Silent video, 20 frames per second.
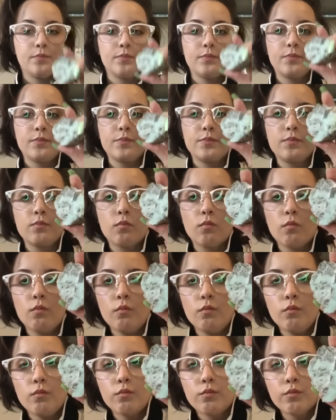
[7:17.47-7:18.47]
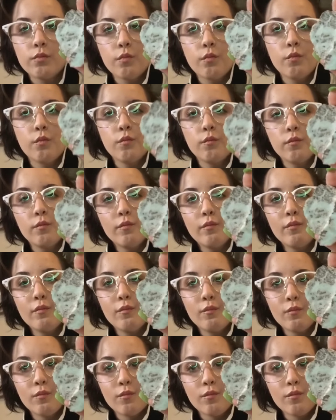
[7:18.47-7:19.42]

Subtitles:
Nobody speaks.